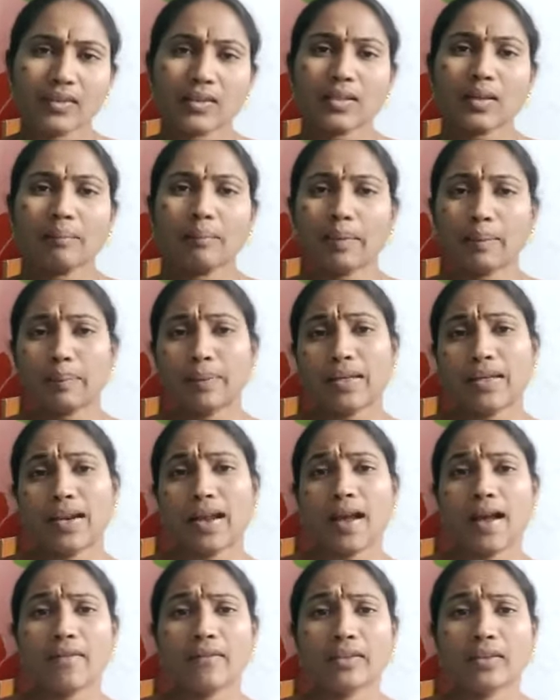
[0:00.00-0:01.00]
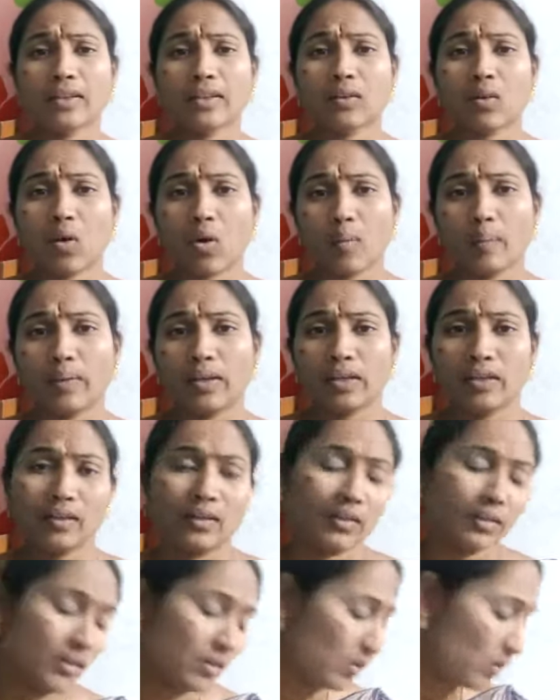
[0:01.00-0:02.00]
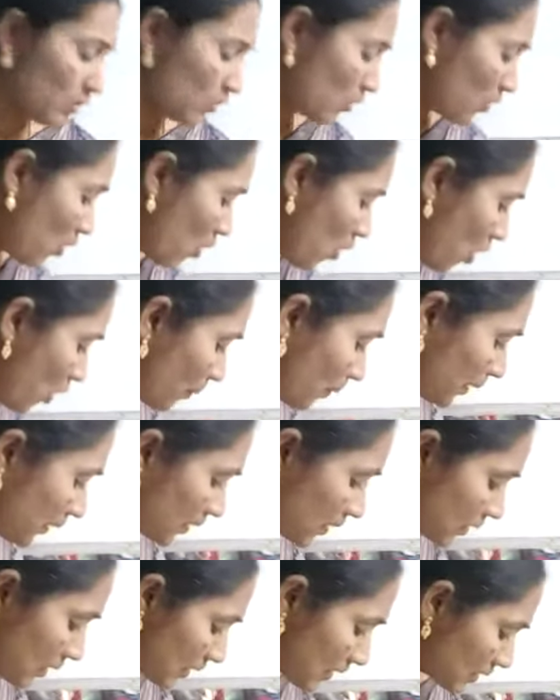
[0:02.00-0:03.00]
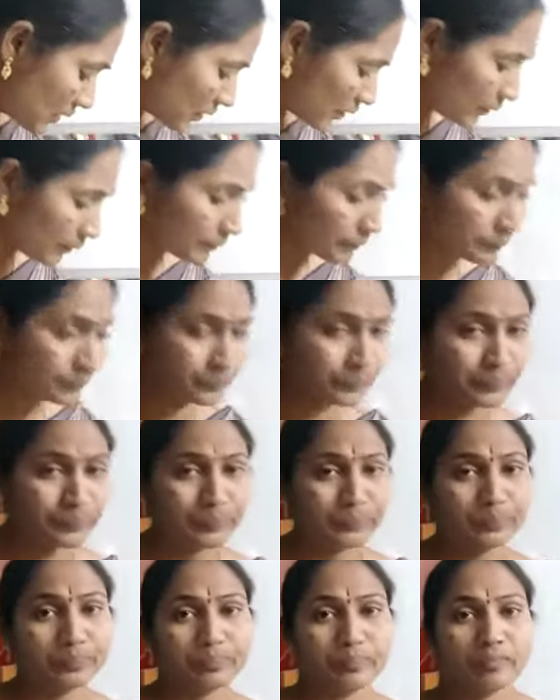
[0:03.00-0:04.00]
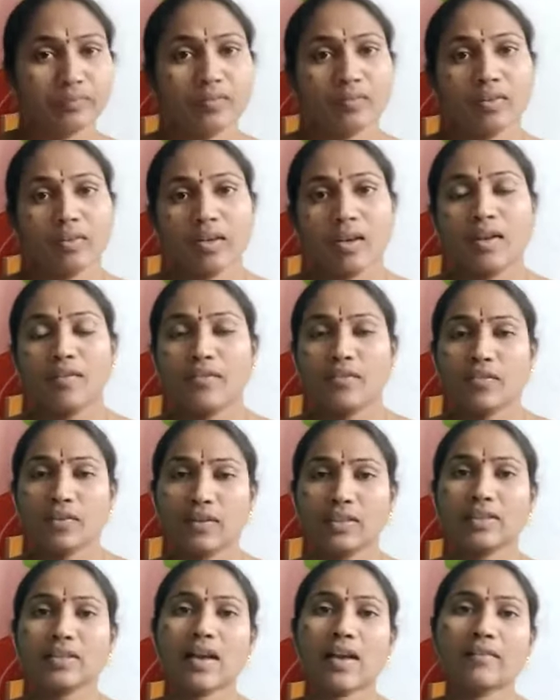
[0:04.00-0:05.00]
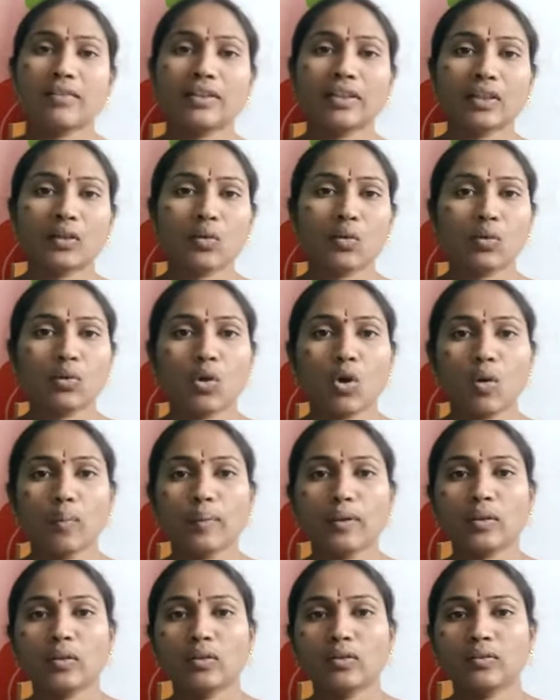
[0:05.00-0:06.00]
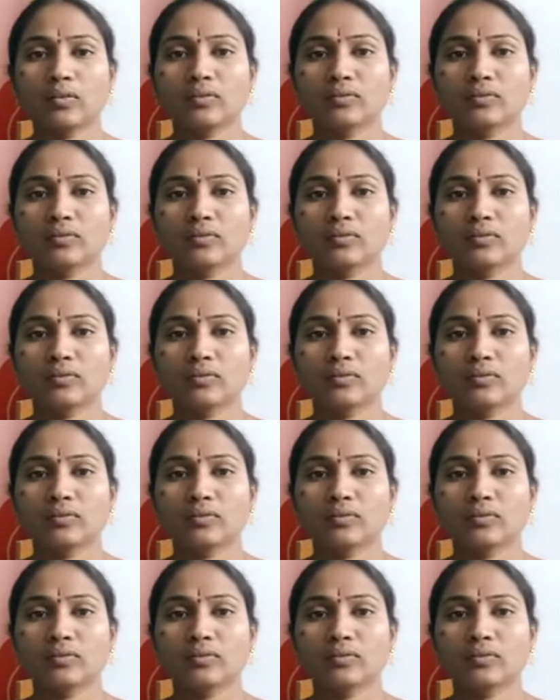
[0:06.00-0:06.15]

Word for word: some people are having an hobby hobby in the sense everyone is having their own hobby now.